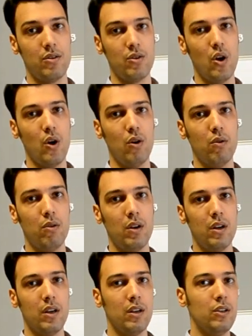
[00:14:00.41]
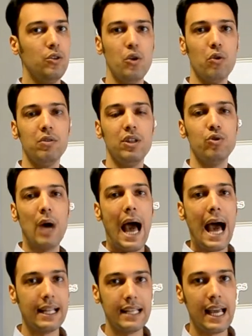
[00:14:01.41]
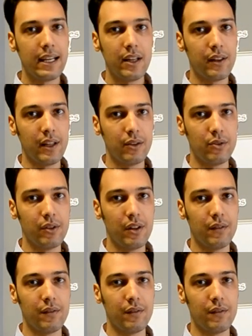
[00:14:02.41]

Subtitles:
So you don't need to add anything to the